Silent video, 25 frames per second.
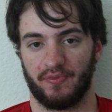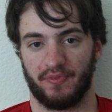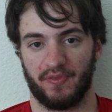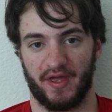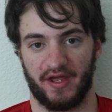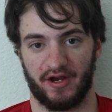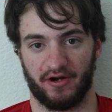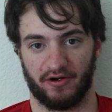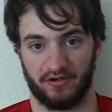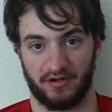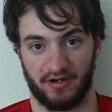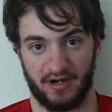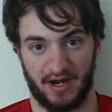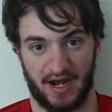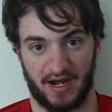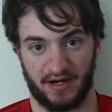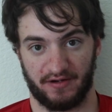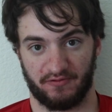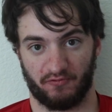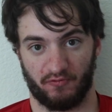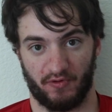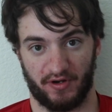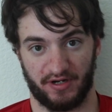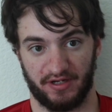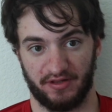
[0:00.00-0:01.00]
They are not
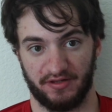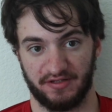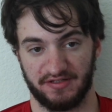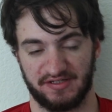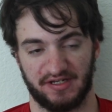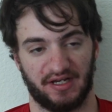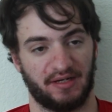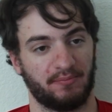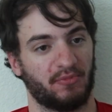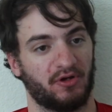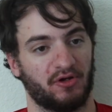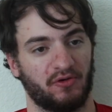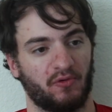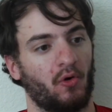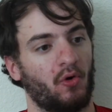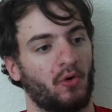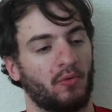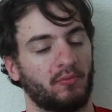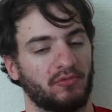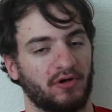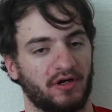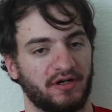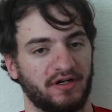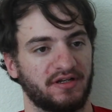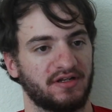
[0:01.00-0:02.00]
weighted the same. A home
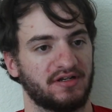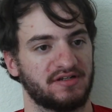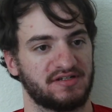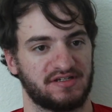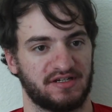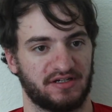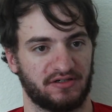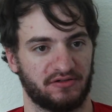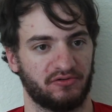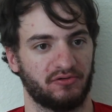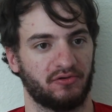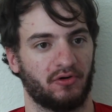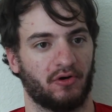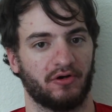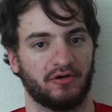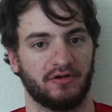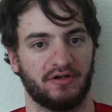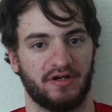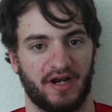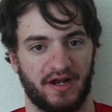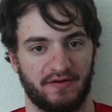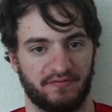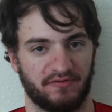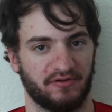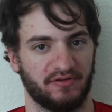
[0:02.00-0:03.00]
run and a single are
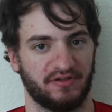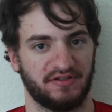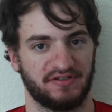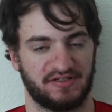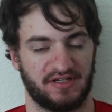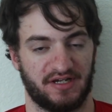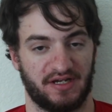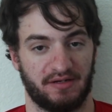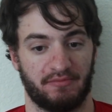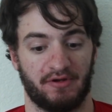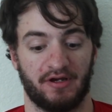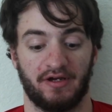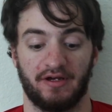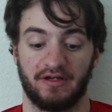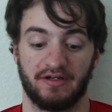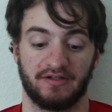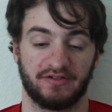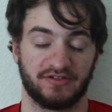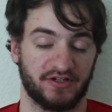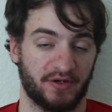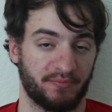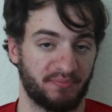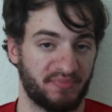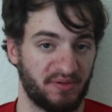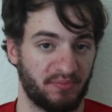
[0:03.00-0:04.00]
never the same.
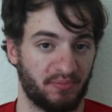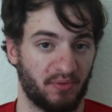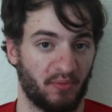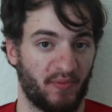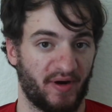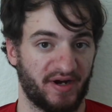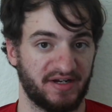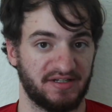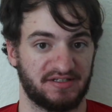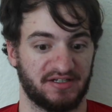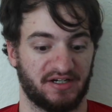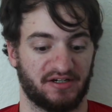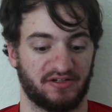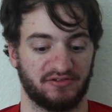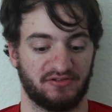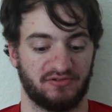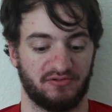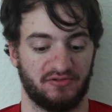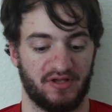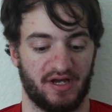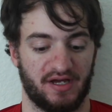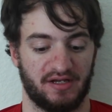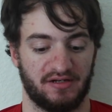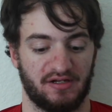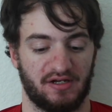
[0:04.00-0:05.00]
Some people might tell you
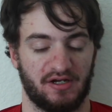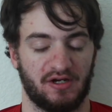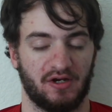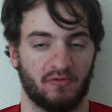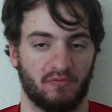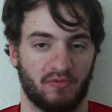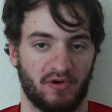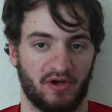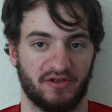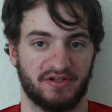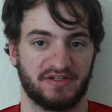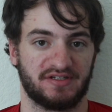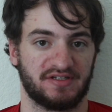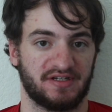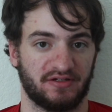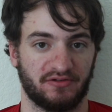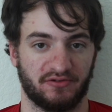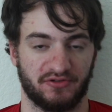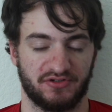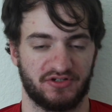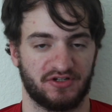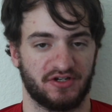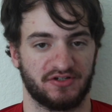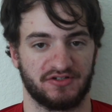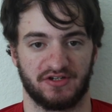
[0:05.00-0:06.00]
that, well, a single is
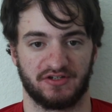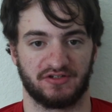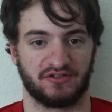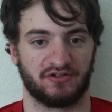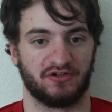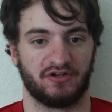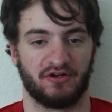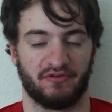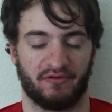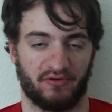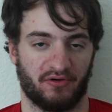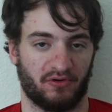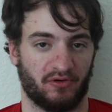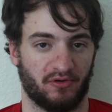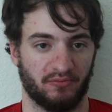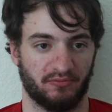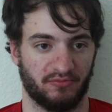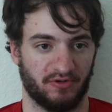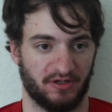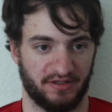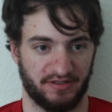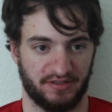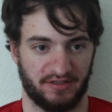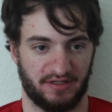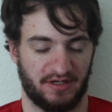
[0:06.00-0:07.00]
just as good as a home
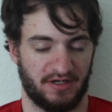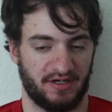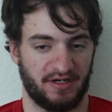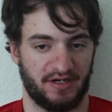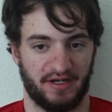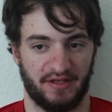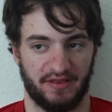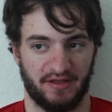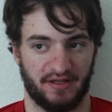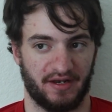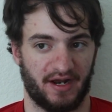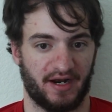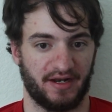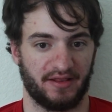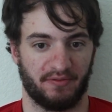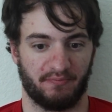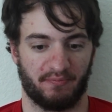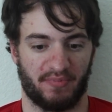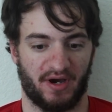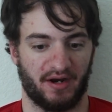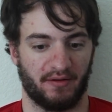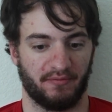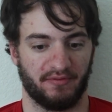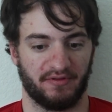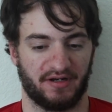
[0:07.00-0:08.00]
run in the
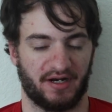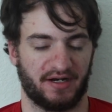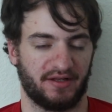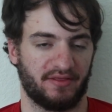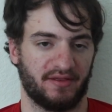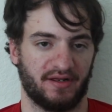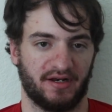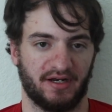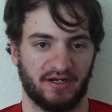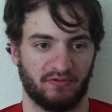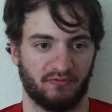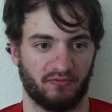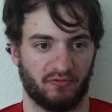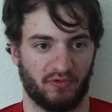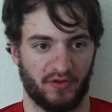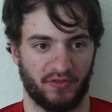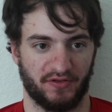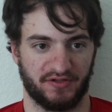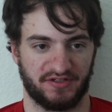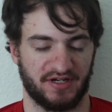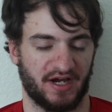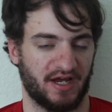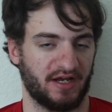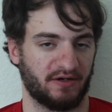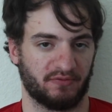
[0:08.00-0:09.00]
bottom of the ninth inning when the
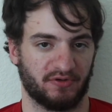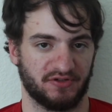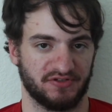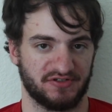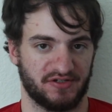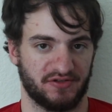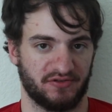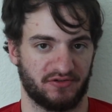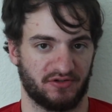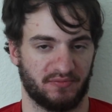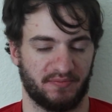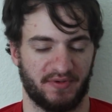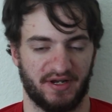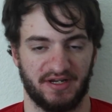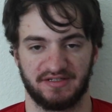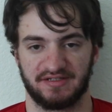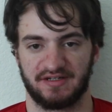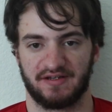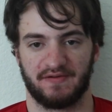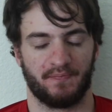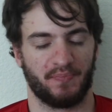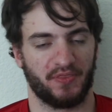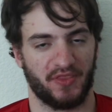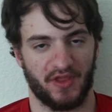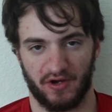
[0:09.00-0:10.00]
tying runs on third base.
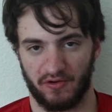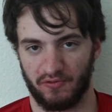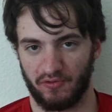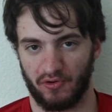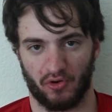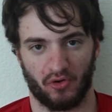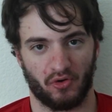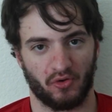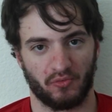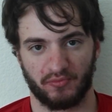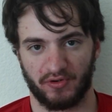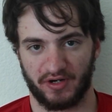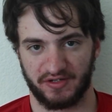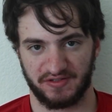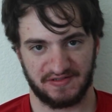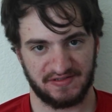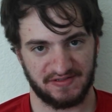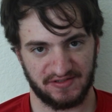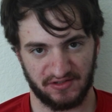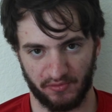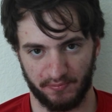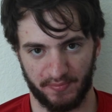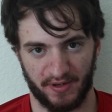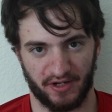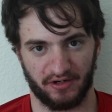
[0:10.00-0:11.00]
No, a home run's
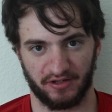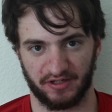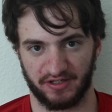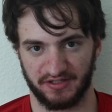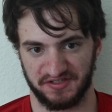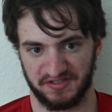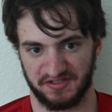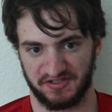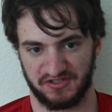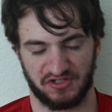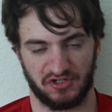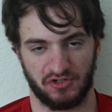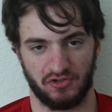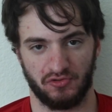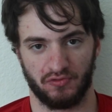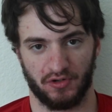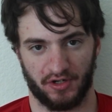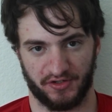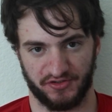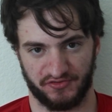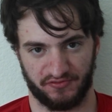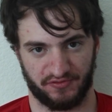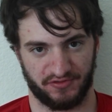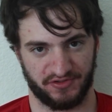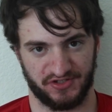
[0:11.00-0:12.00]
still better because it's 2
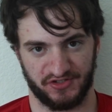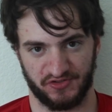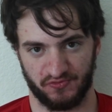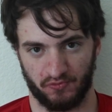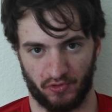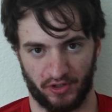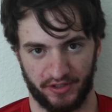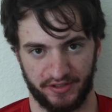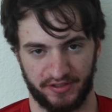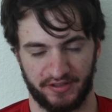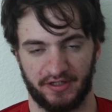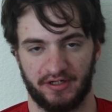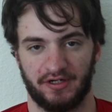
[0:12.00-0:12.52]
runs versus 1.